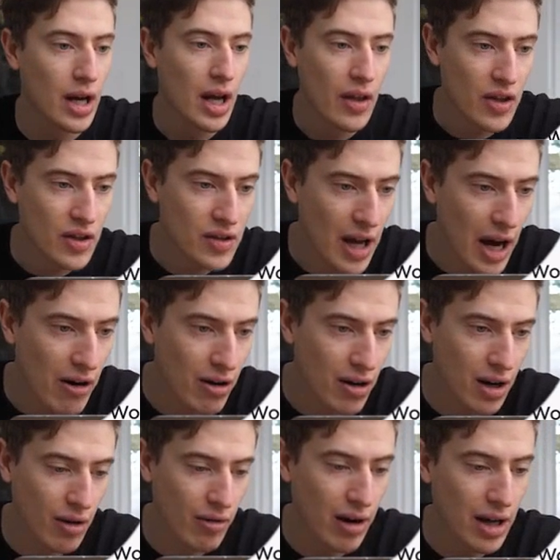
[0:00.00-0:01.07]
This is
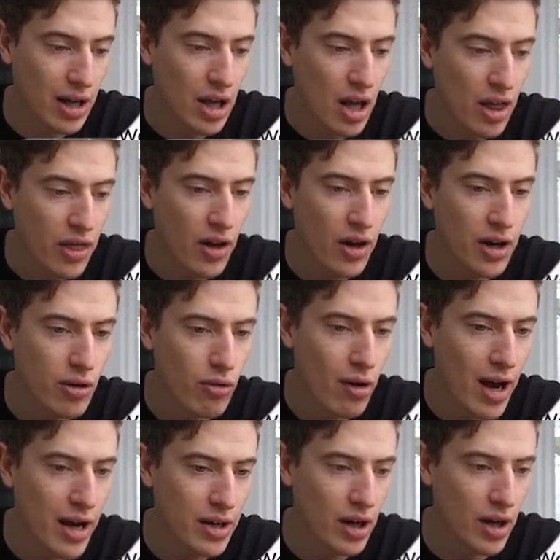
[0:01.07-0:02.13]
Erica, right? 30
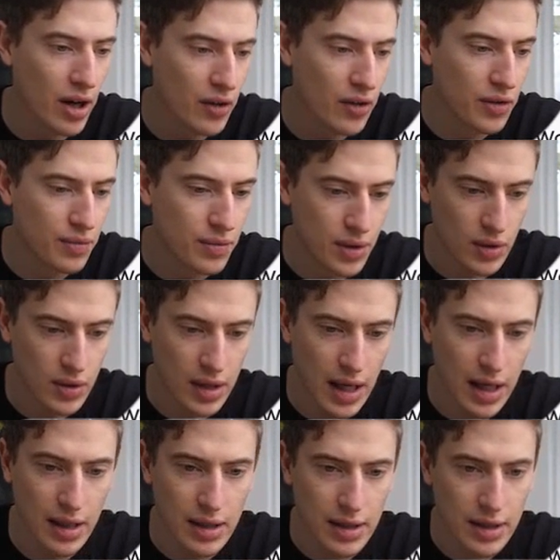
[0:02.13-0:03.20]
grand earned,
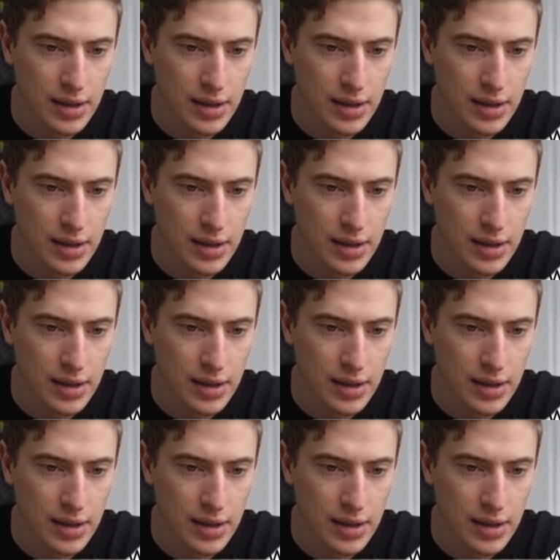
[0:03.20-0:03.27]
okay?